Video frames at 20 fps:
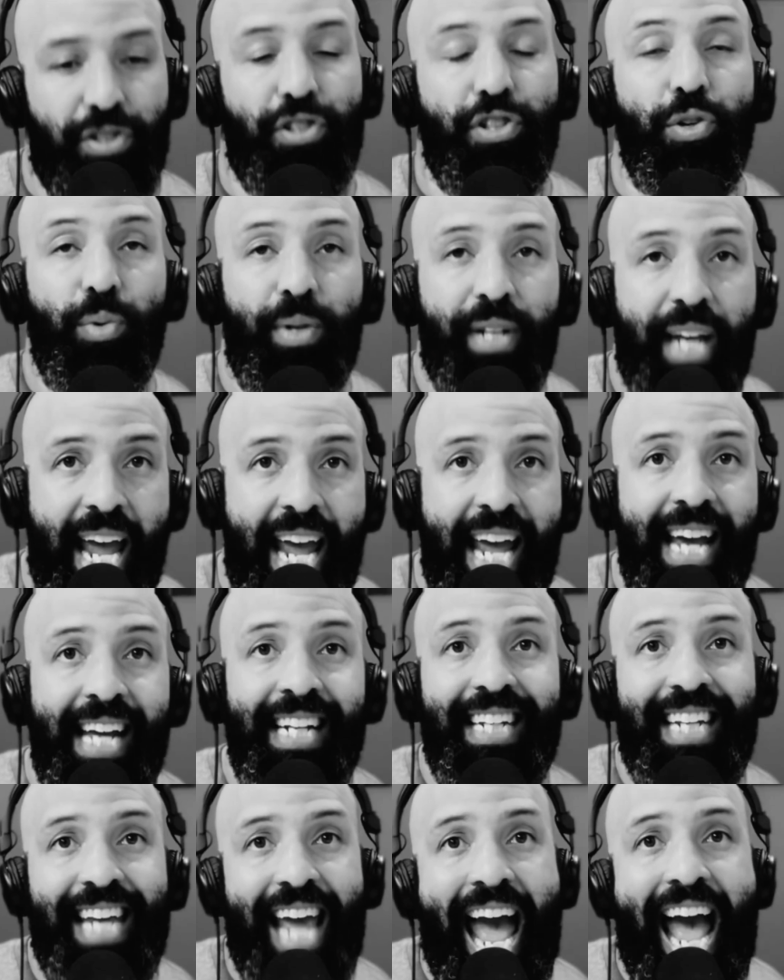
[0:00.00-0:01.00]
you
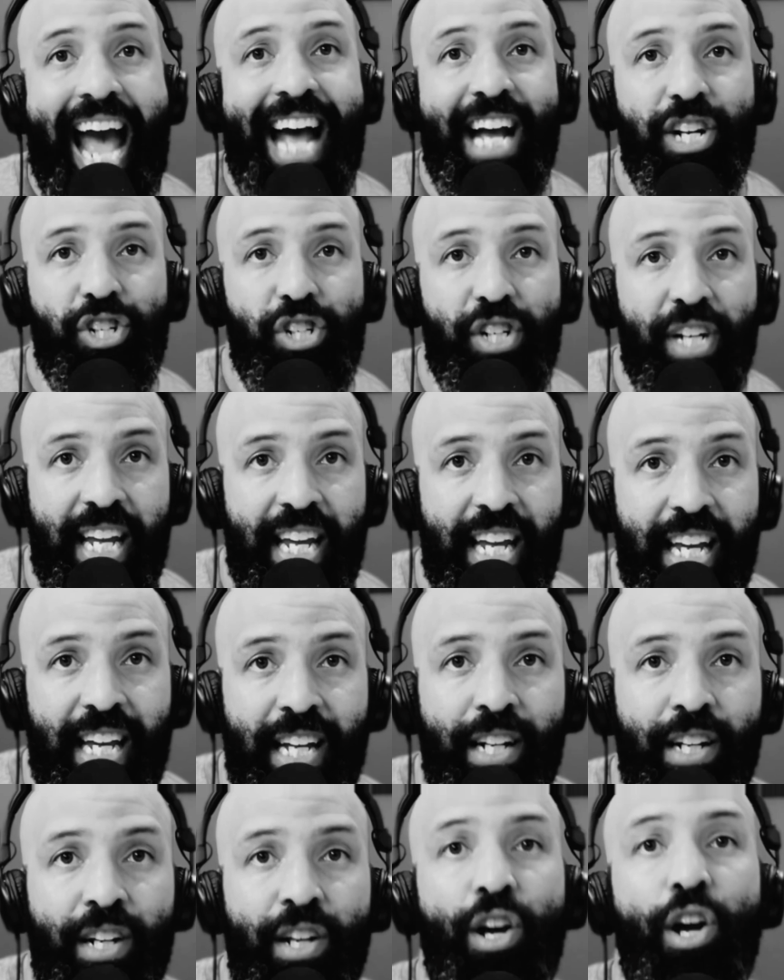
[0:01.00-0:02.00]
can cash
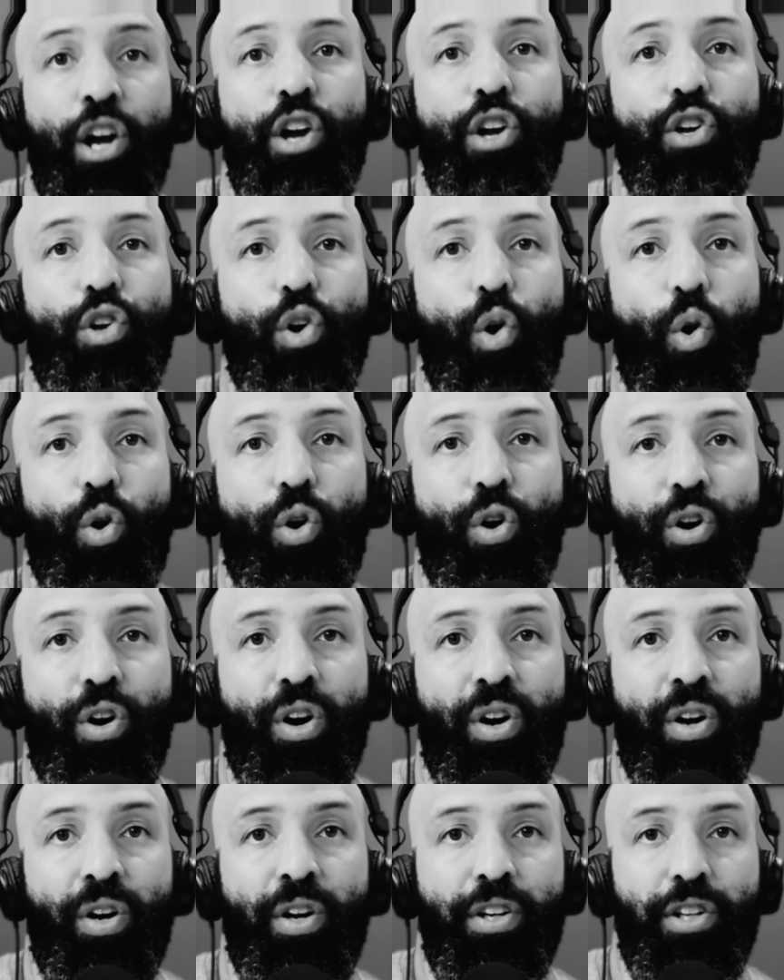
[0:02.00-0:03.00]
in
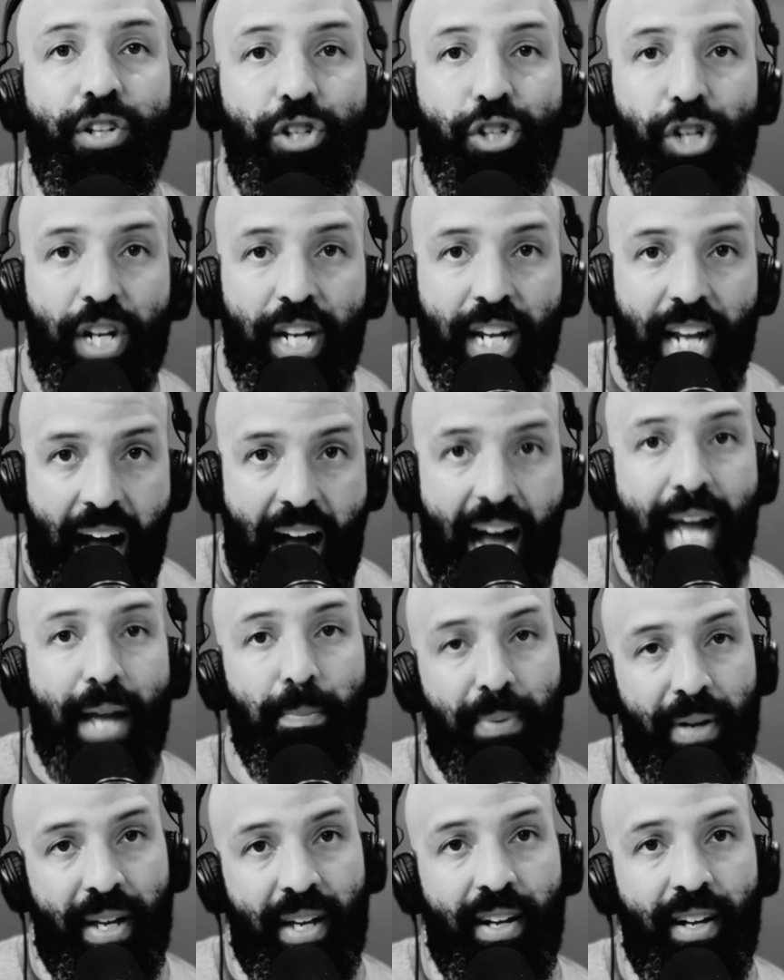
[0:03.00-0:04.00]
your GI
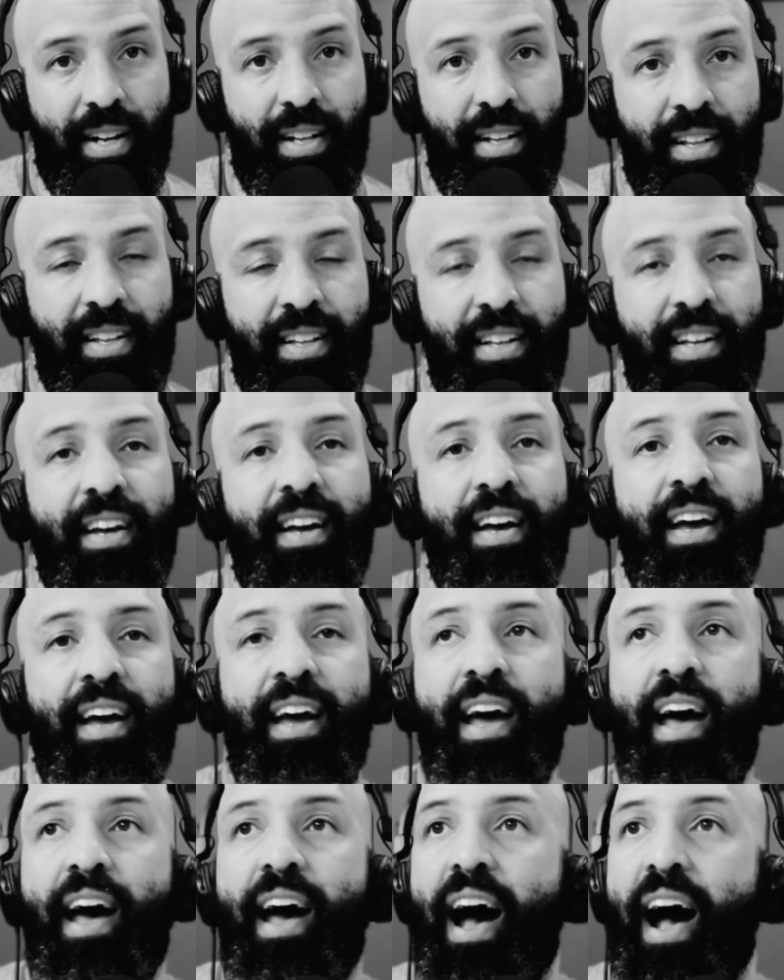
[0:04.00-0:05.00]
Bill.
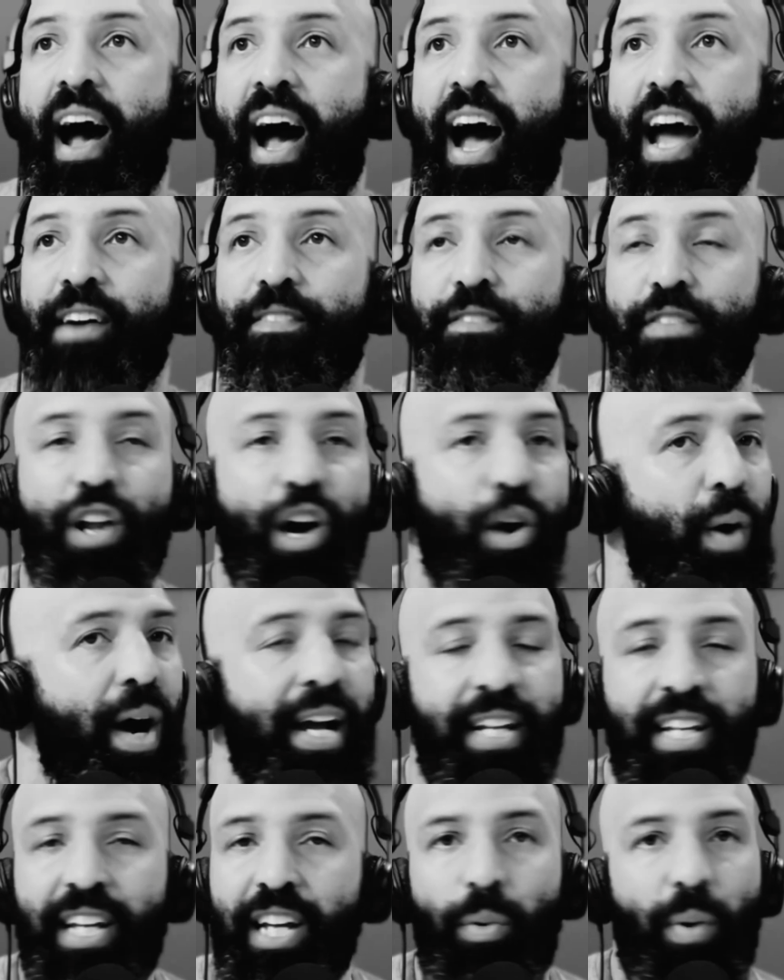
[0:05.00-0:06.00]
I have no
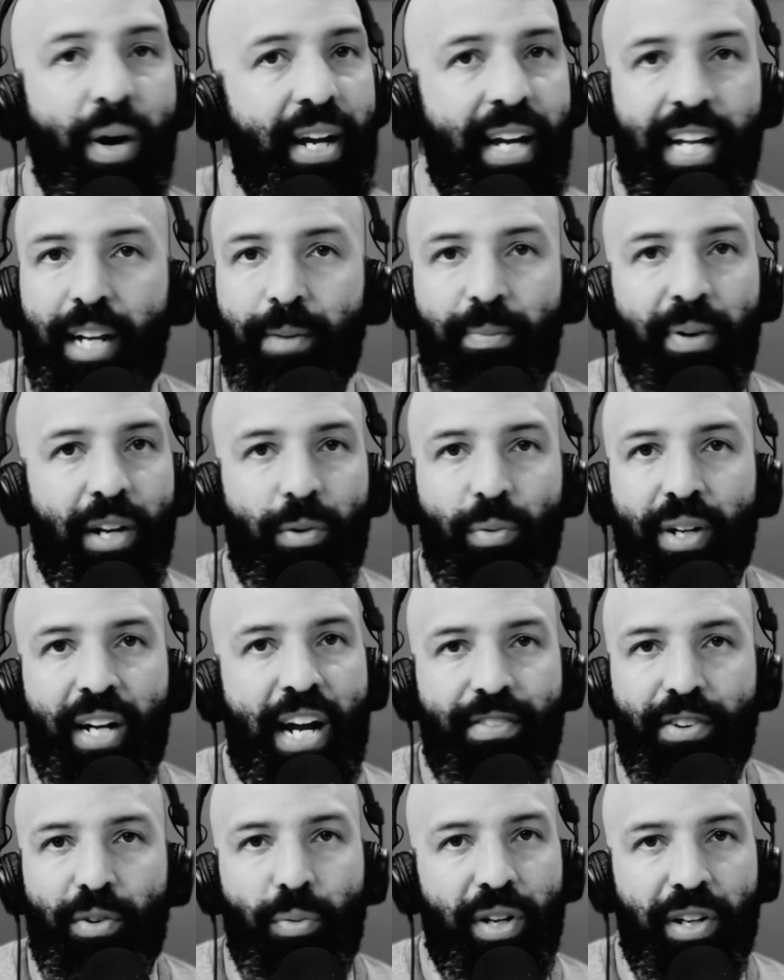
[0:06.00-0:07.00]
idea why anybody would
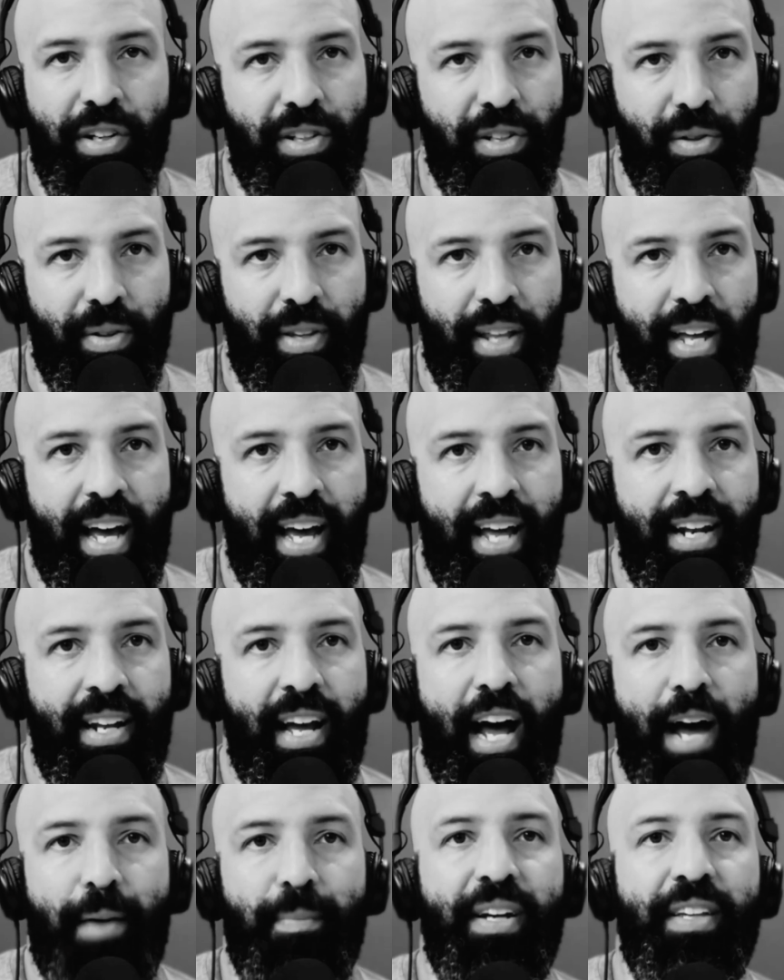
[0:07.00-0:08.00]
ever want to do that.
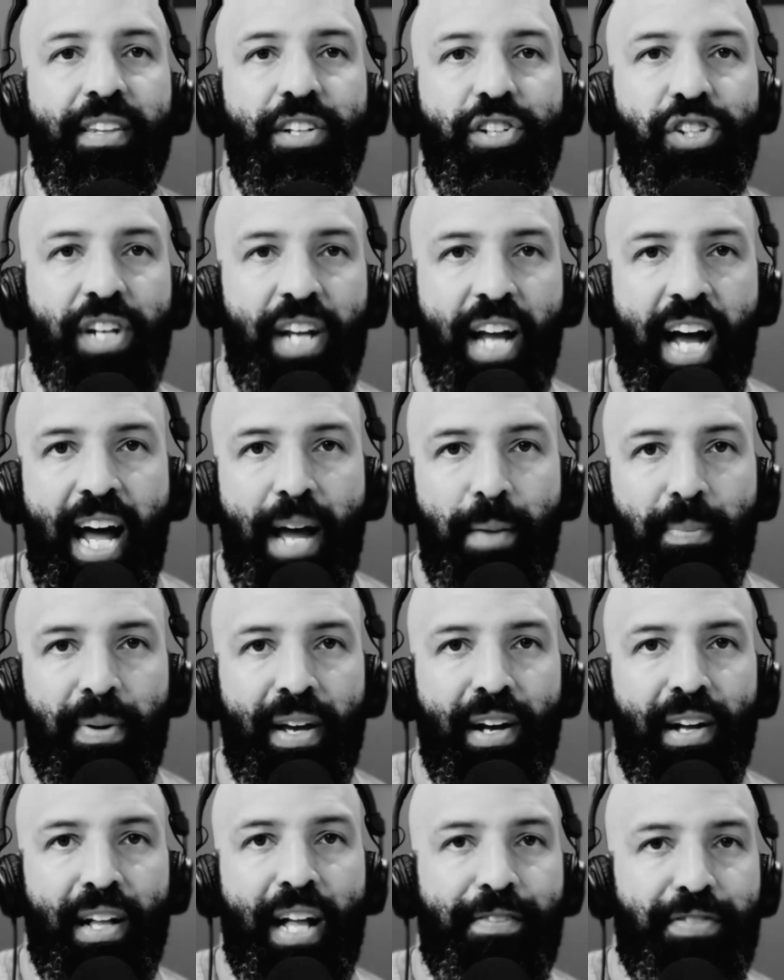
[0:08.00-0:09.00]
I mean, the GI
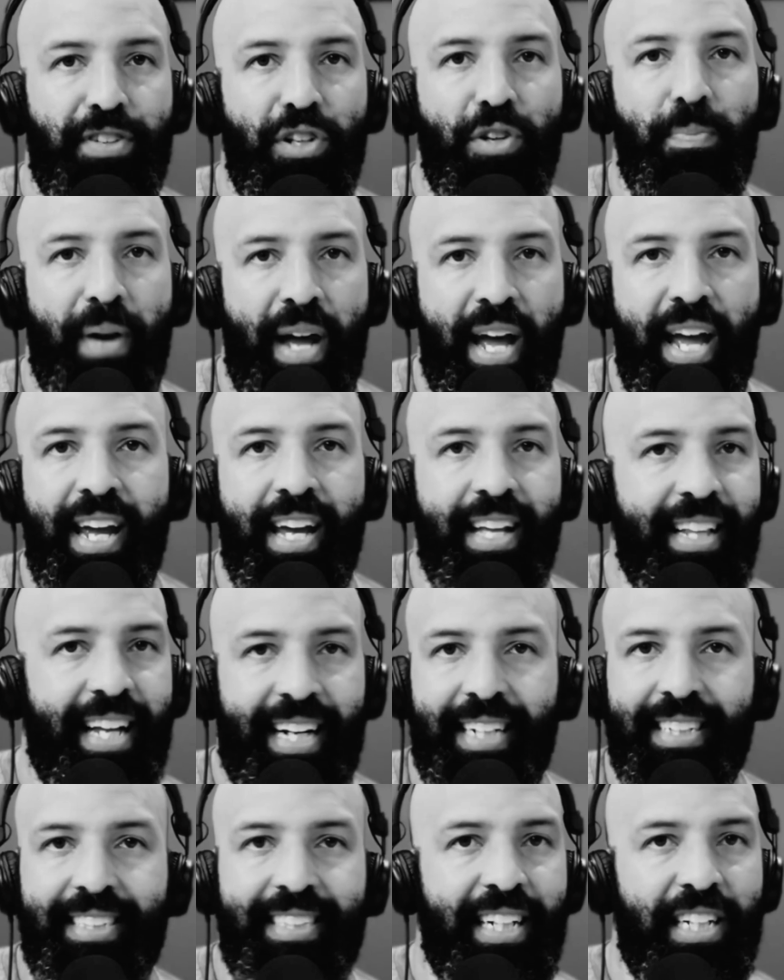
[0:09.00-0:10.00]
Bill, after you pay it,
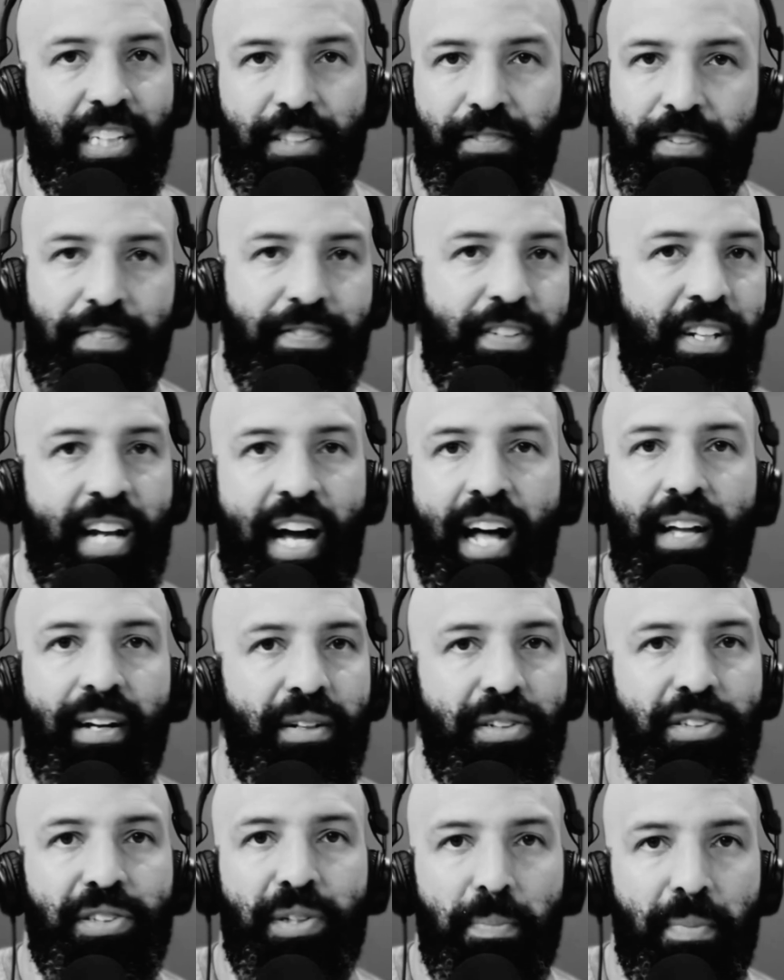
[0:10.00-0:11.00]
like I said, it's
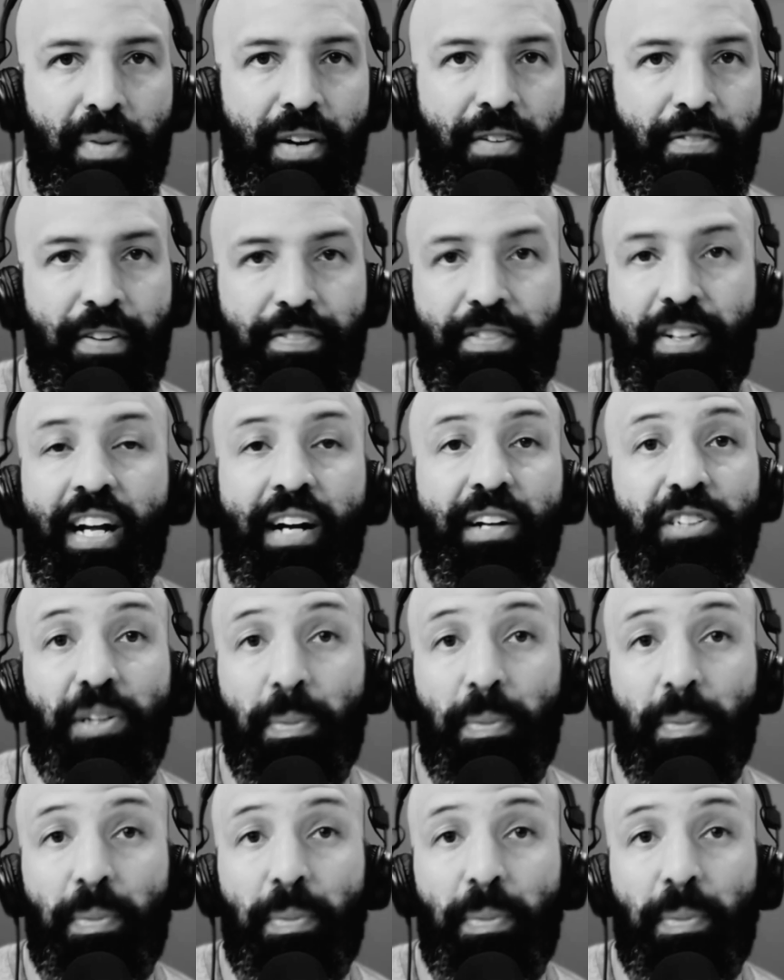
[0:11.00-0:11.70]
$50 a